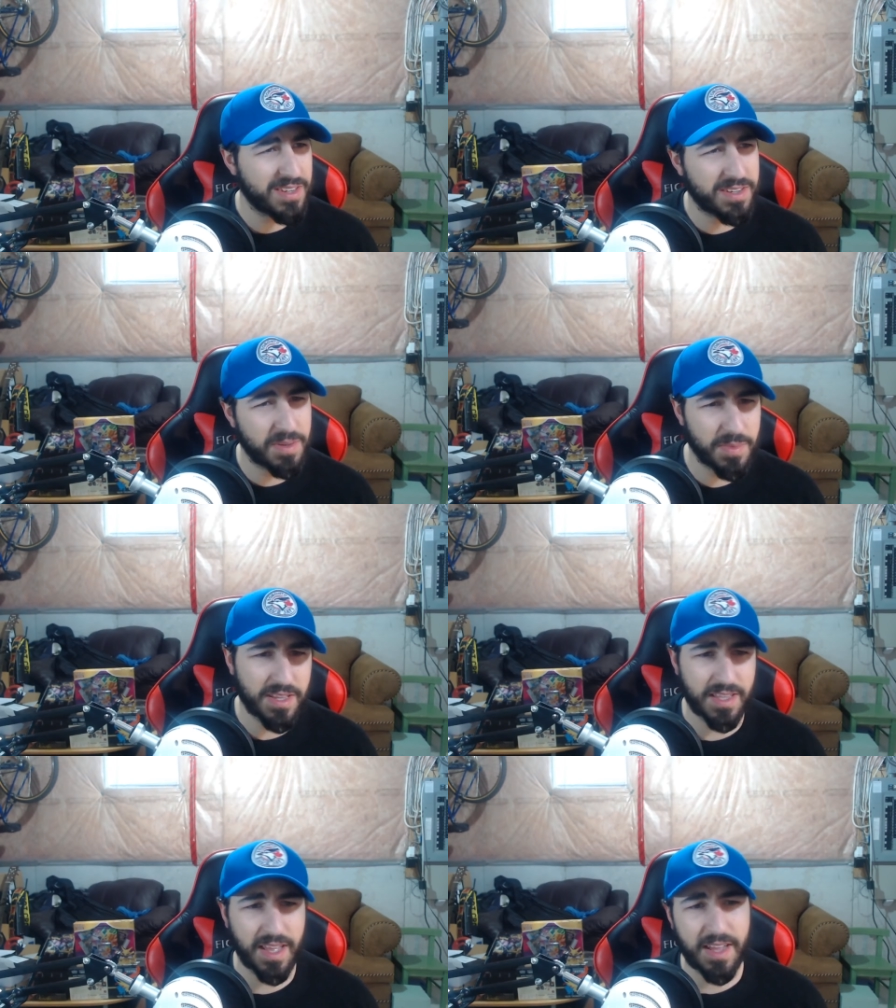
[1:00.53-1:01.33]
something
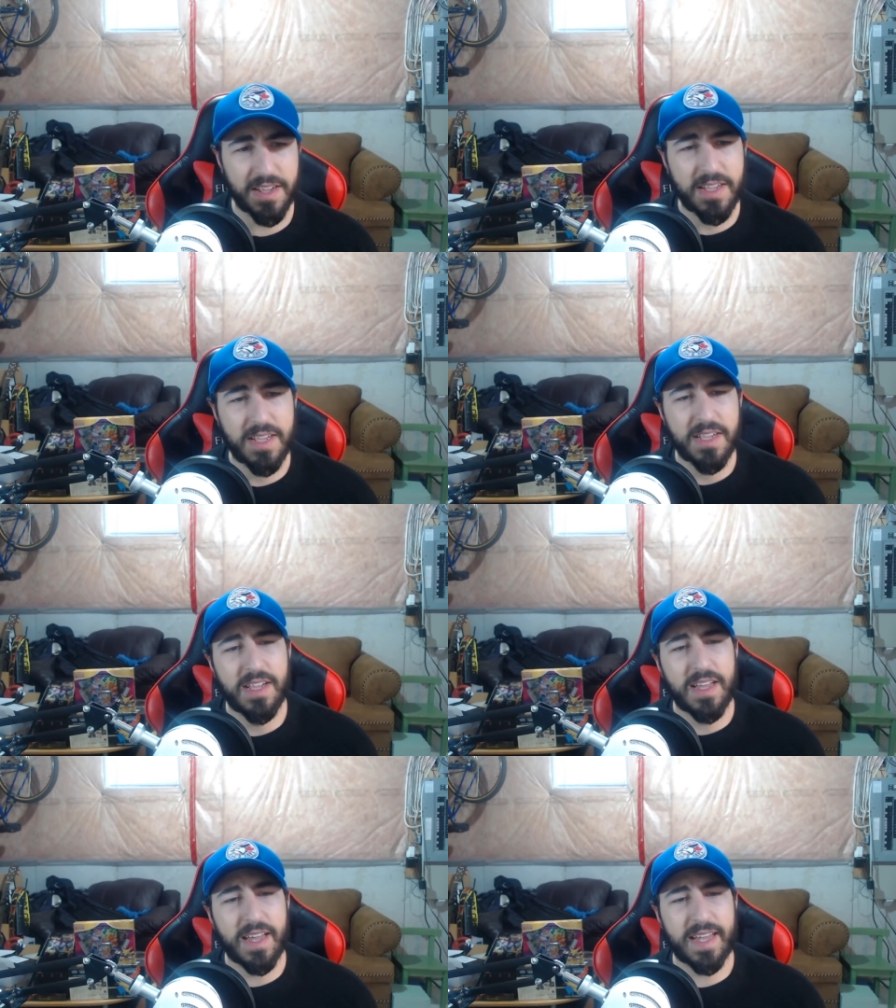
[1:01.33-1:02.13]
like that,
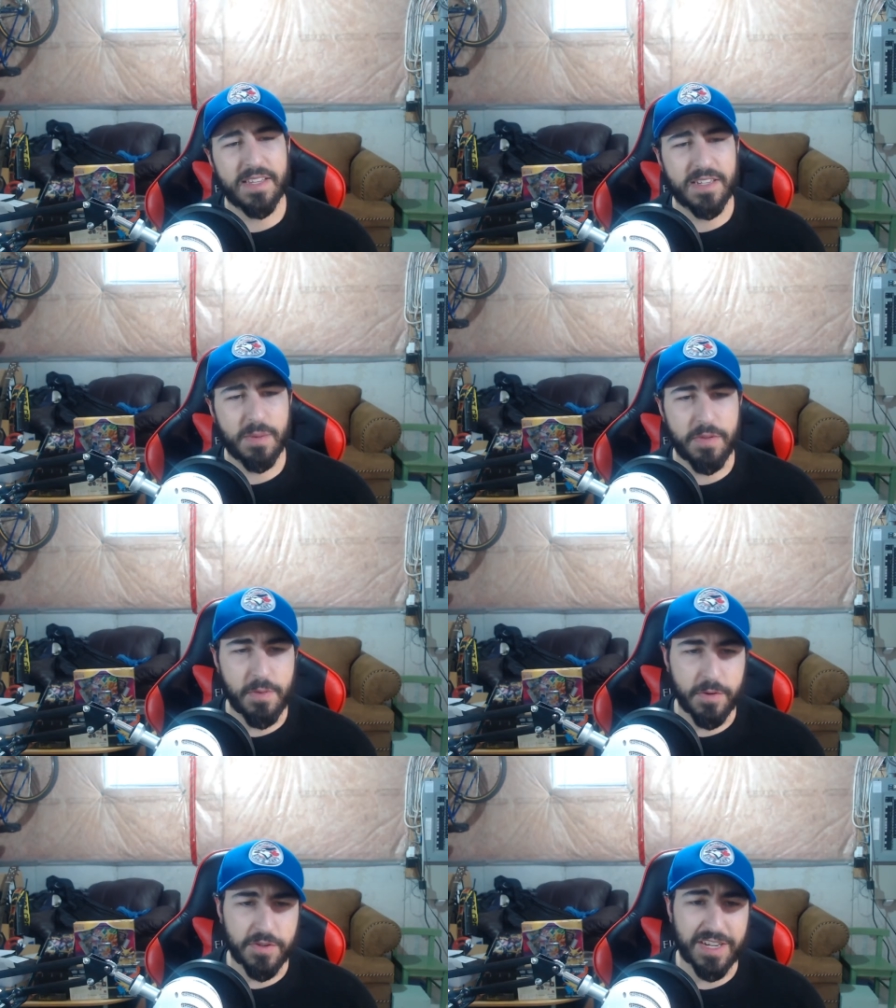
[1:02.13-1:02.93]
into some of the
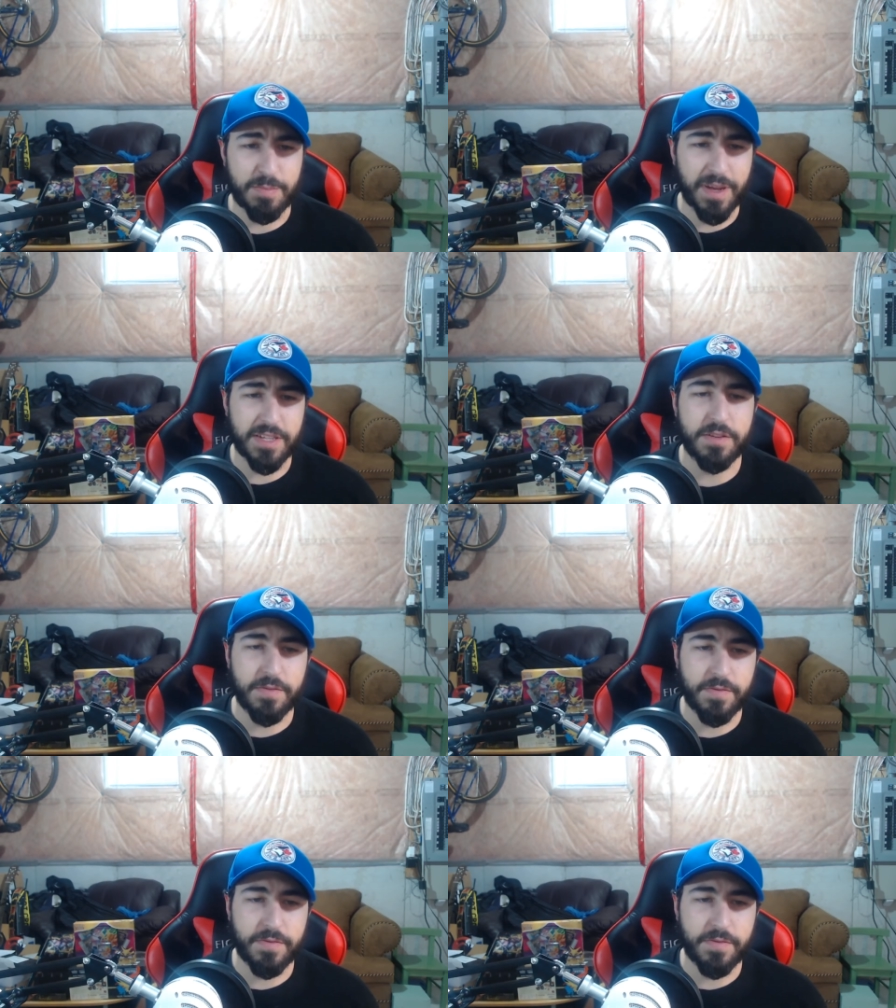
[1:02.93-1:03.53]
most expensive